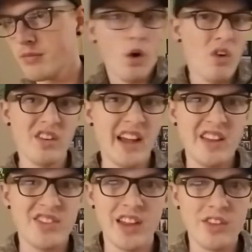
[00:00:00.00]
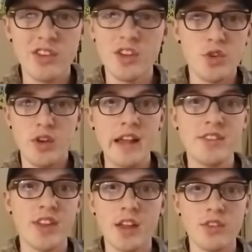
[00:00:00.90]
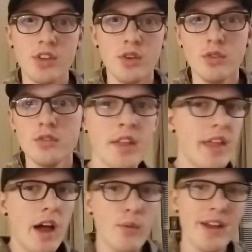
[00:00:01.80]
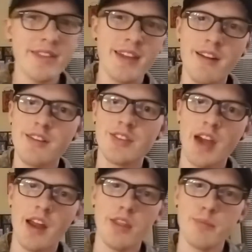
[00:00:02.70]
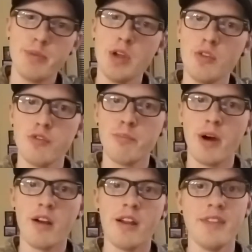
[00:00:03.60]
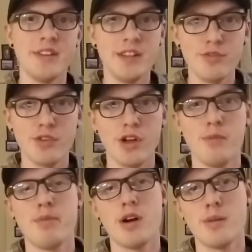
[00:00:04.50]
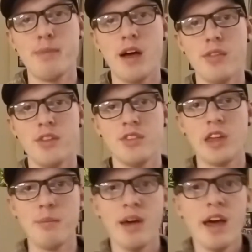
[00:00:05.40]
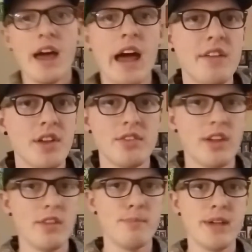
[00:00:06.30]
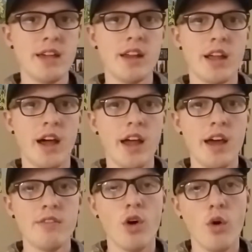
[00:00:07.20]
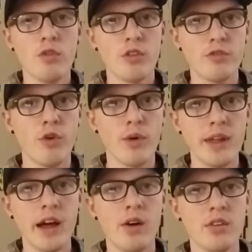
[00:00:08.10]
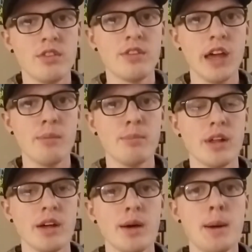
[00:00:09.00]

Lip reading: Or nice things. You can do nice things too. That right there is kind of the beautiful part and the difficult part about this game. As I said in the beginning, I have over 40 hours of gameplay.